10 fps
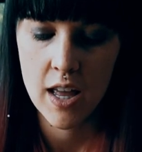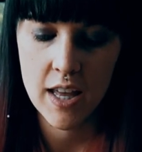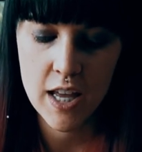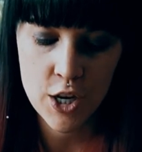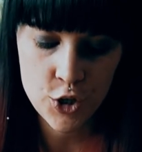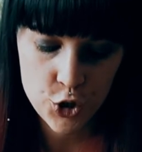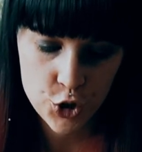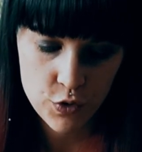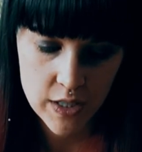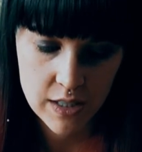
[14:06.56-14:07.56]

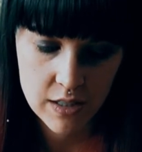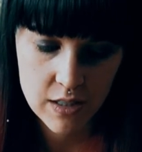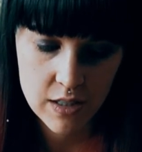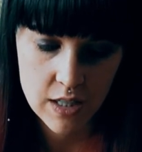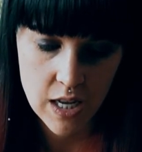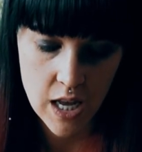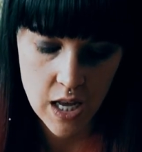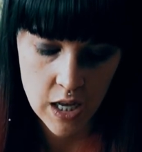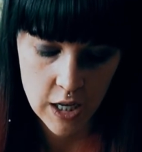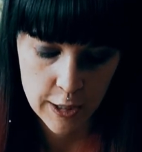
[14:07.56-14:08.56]

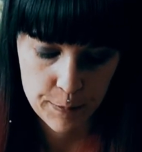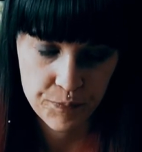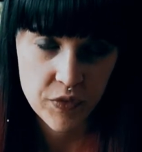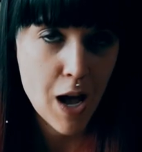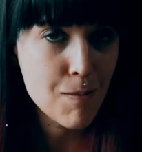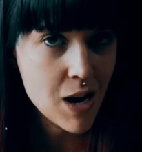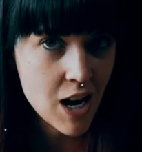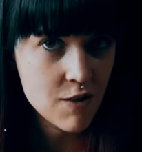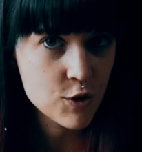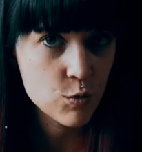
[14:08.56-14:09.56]
Interesting. I might
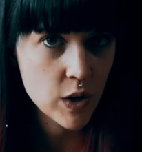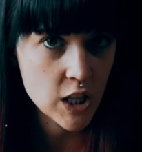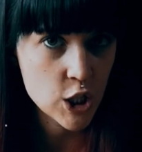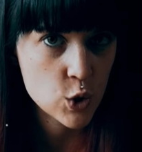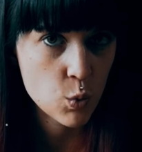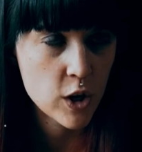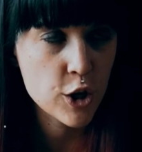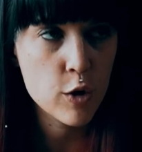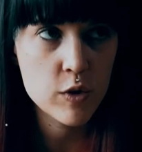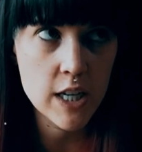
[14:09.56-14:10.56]
have to read this one. You
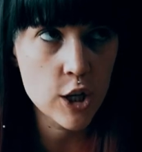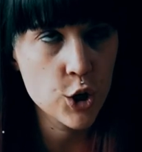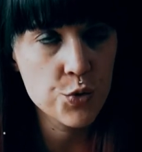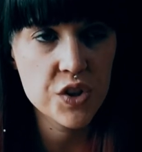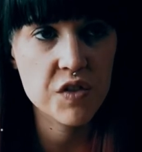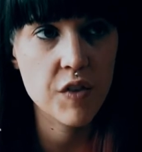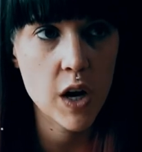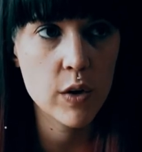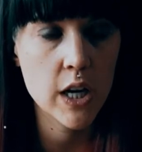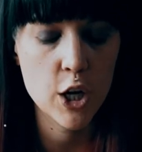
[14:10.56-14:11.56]
know, Dean Koontz is
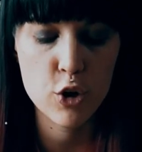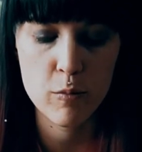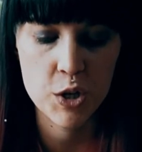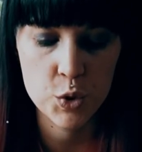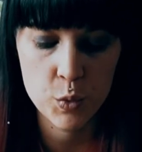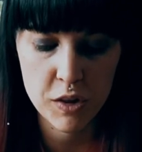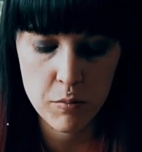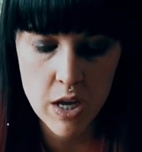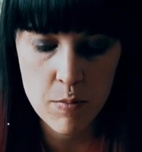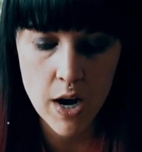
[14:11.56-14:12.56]
very hit or miss with
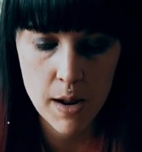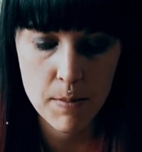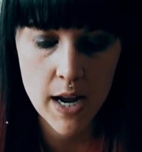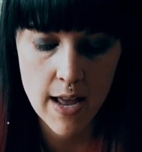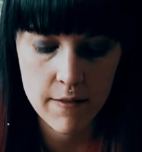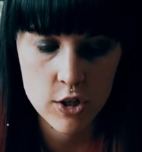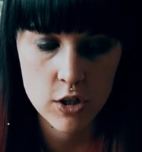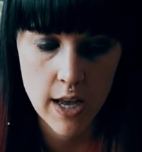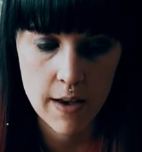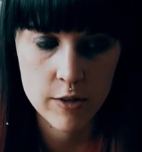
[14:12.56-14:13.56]
me, but I might
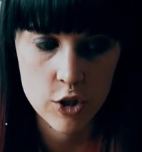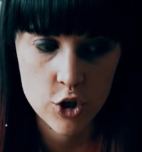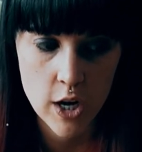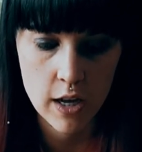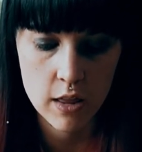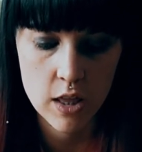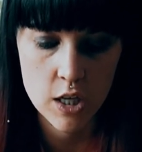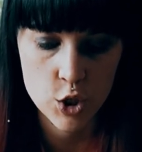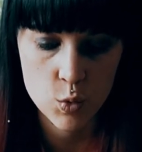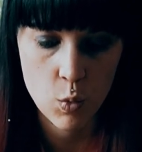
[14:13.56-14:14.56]
actually have to check
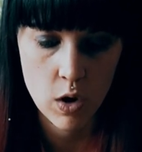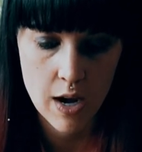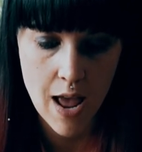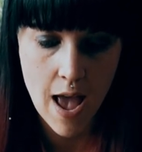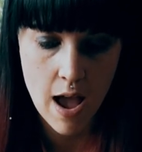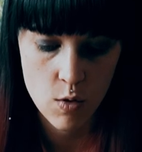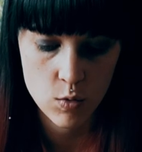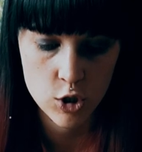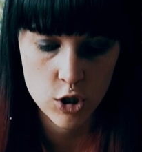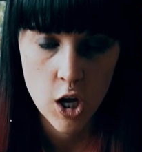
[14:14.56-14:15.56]
this one
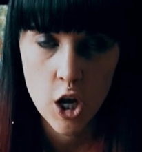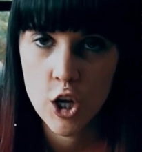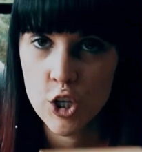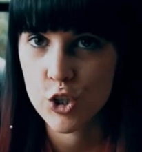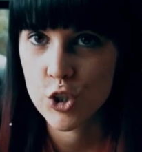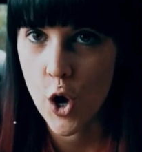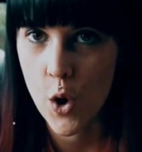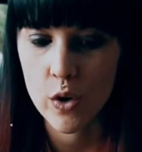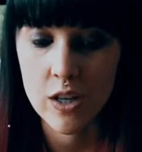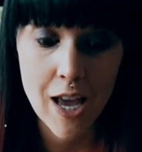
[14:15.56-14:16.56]
out.
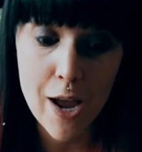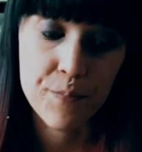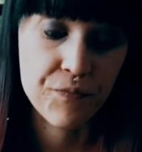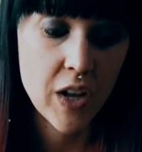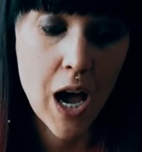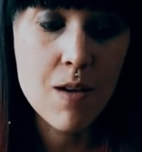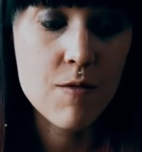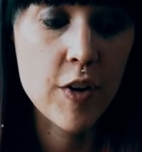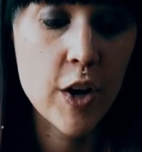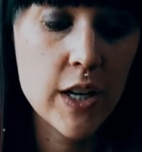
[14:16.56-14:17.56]
So, yeah, I
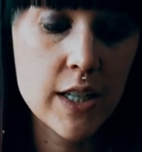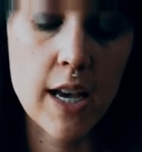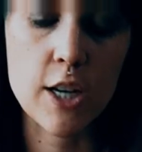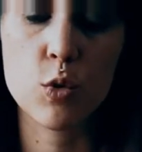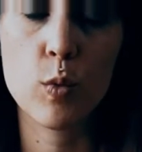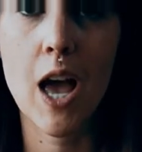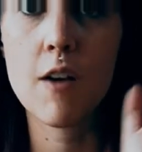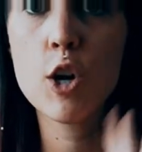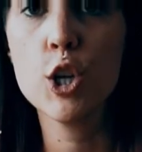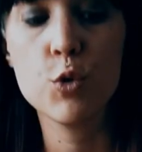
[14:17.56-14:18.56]
am very excited. So we have
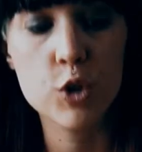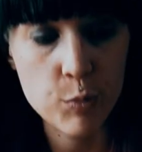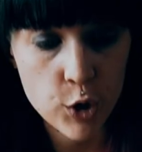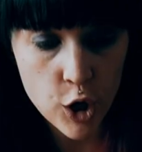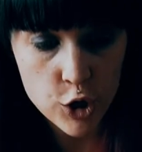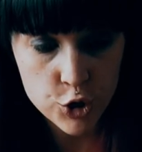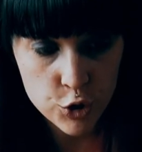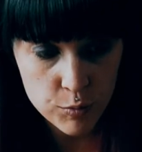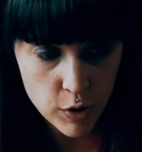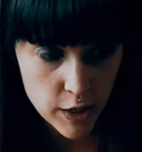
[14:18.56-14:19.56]
our used book, our 2
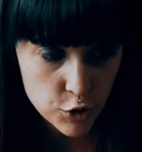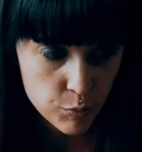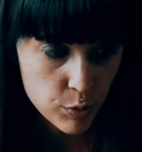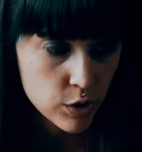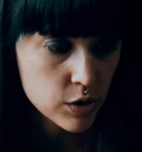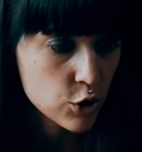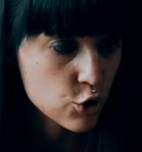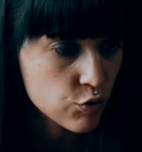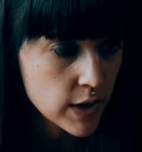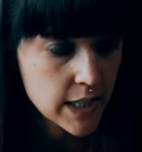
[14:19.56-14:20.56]
brand new books, the
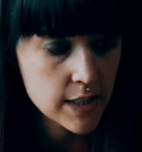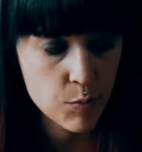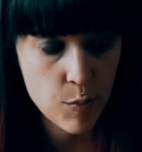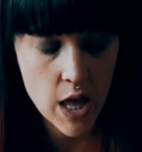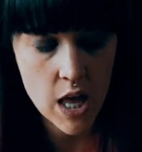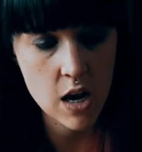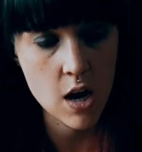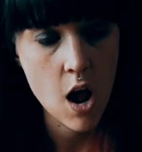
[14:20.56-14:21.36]
drinks, the pin,